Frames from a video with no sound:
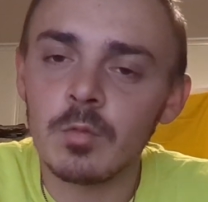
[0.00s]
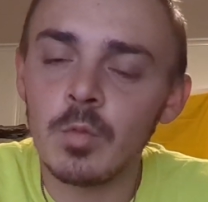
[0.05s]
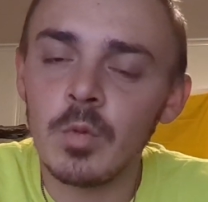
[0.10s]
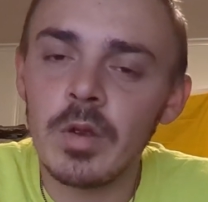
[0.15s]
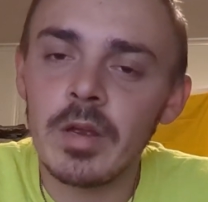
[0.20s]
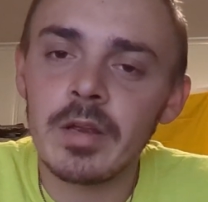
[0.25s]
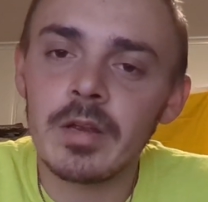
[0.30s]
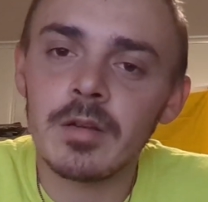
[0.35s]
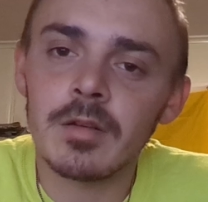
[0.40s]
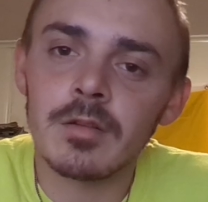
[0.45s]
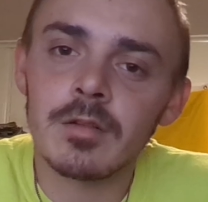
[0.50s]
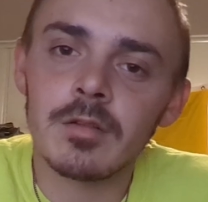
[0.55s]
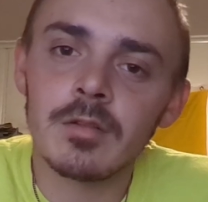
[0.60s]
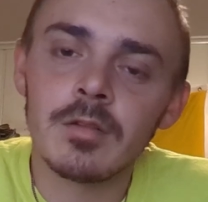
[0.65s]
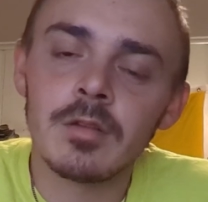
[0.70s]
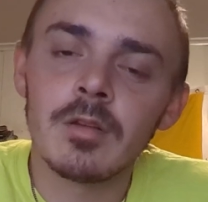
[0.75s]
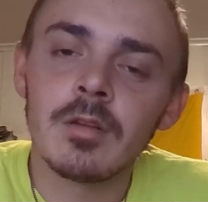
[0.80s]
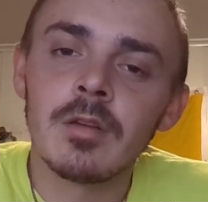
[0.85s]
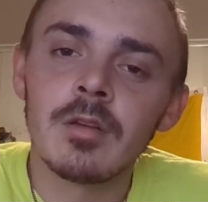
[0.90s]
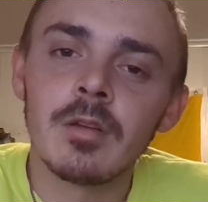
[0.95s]
where
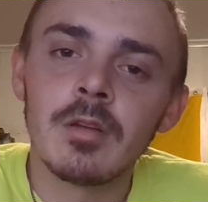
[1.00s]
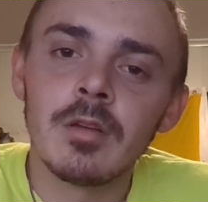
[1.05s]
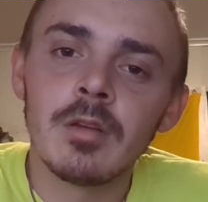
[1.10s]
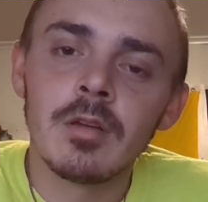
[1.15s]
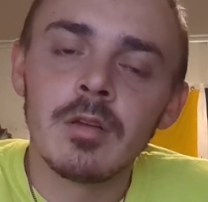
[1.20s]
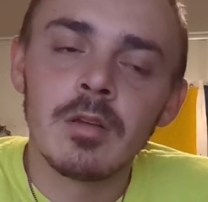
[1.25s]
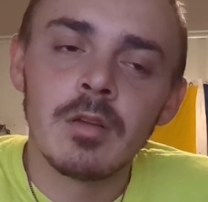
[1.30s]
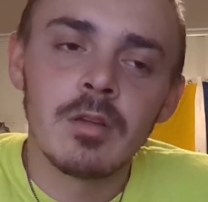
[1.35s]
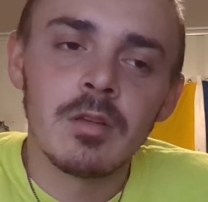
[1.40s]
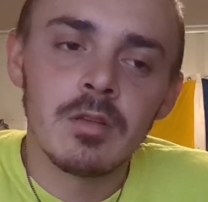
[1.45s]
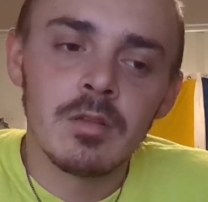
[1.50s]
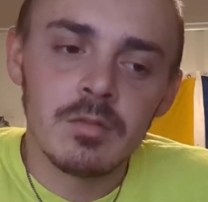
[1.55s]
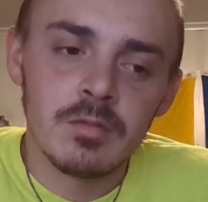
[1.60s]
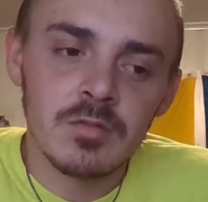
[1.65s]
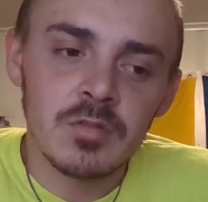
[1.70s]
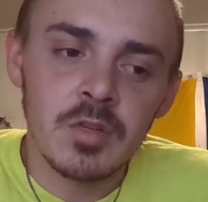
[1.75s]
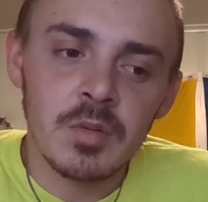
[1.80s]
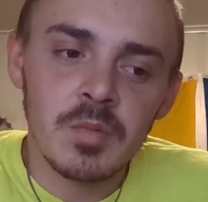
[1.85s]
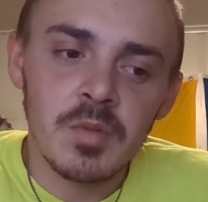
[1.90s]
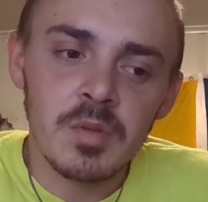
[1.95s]

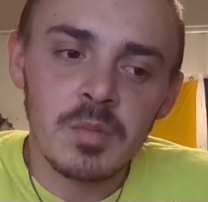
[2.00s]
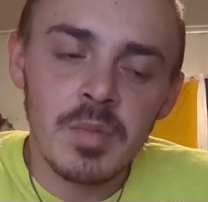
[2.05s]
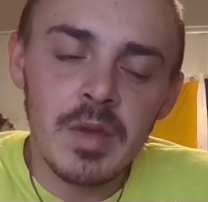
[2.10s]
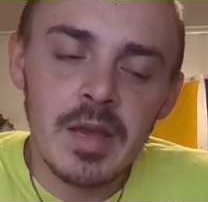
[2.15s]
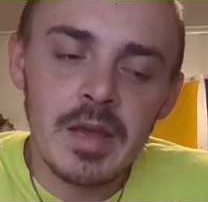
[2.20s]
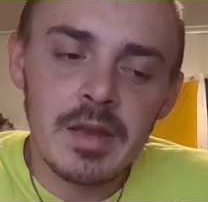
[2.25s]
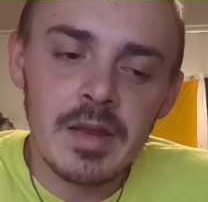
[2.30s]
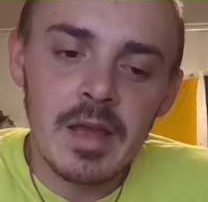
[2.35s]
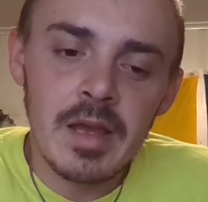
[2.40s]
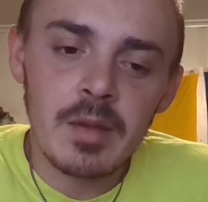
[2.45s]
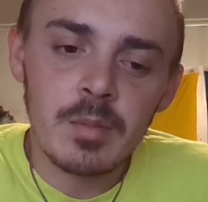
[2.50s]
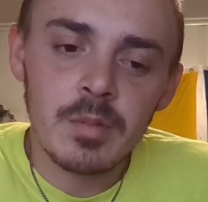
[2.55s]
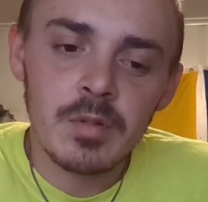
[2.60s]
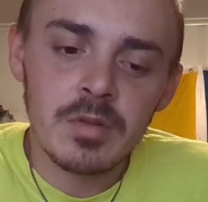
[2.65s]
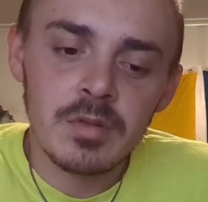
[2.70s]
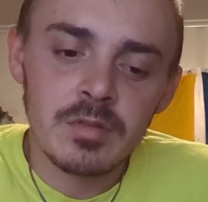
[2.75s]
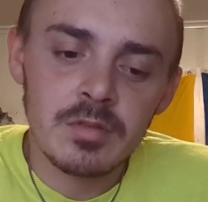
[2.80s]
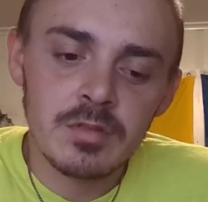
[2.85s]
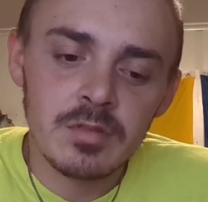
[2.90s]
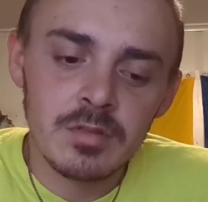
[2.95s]
something bad
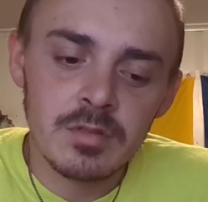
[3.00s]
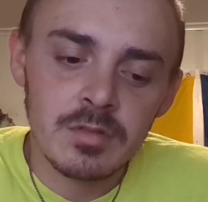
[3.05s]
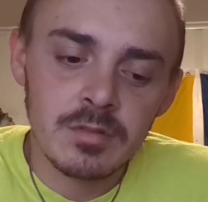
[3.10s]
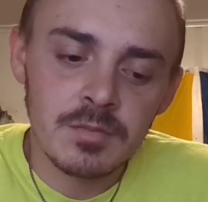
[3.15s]
happens,